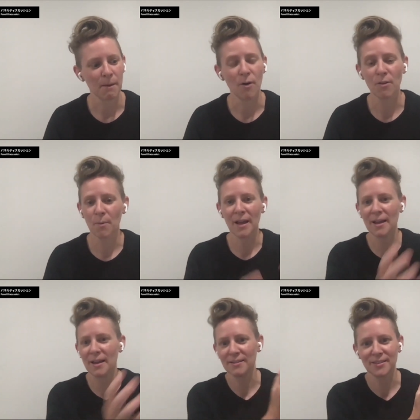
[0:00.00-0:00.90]
all the
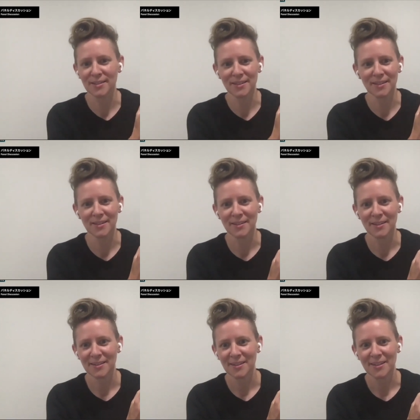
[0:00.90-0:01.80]
way to,
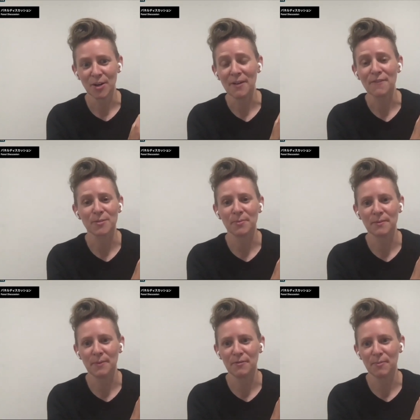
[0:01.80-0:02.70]
you know, my first
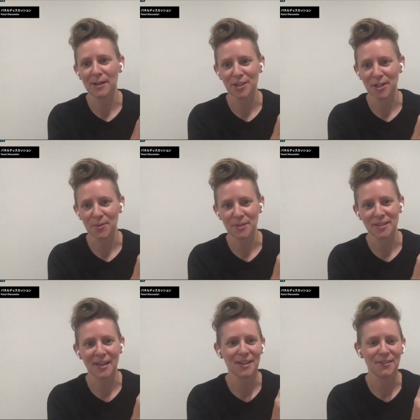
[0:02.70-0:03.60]
PIF project was
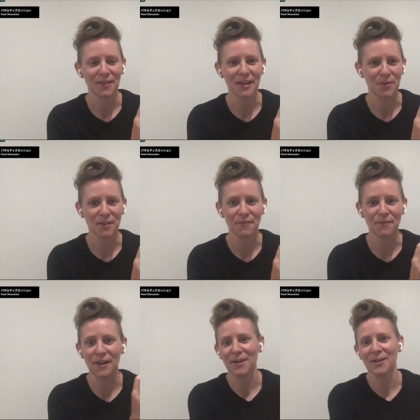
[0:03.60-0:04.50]
kind of like with a
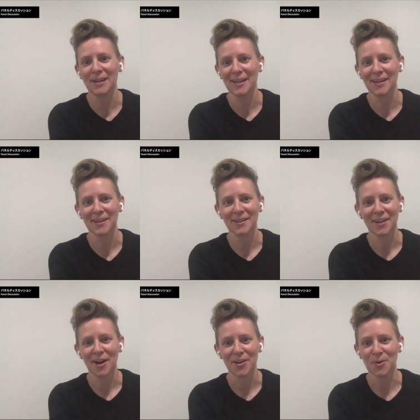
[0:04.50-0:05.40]
very
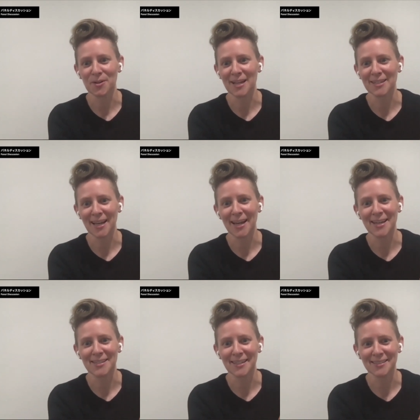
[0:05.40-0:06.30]
hardcore data
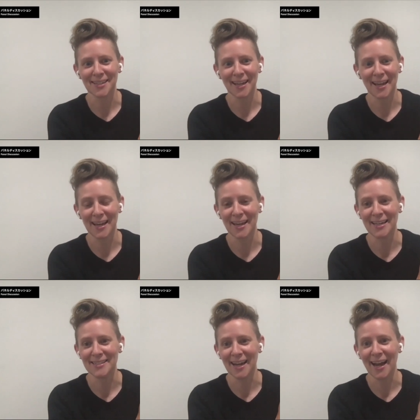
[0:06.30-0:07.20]
scientist,
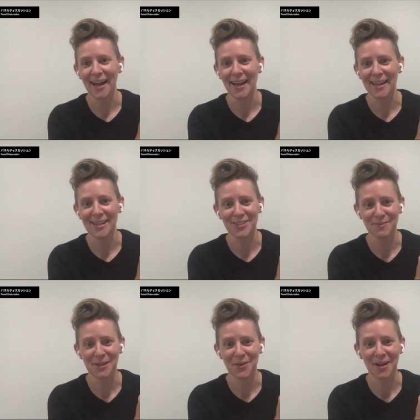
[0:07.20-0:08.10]
and it
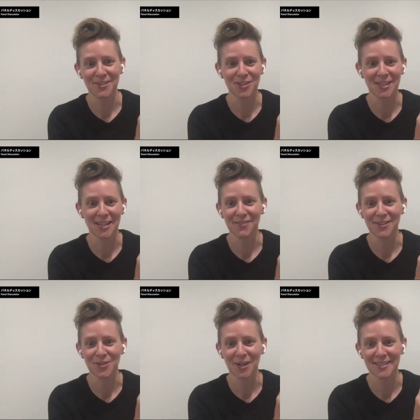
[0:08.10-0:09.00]
took me a while just to
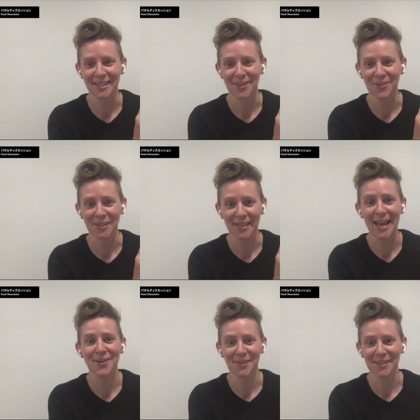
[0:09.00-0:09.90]
even translate what
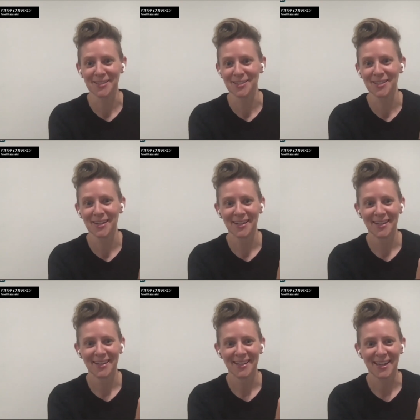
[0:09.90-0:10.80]
language
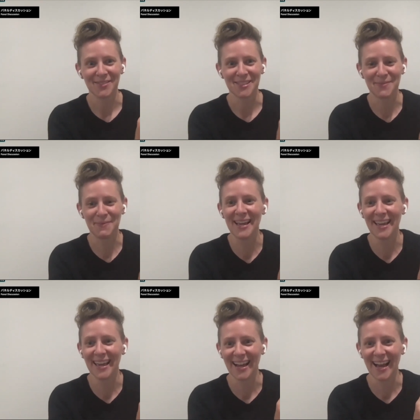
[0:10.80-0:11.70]
he was
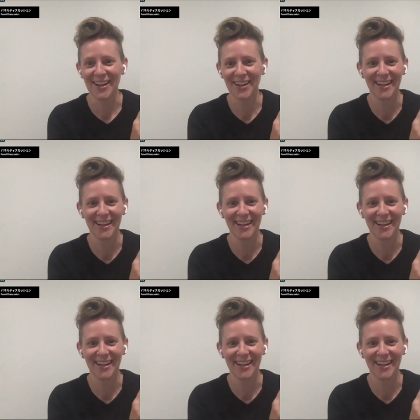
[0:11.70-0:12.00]
speaking.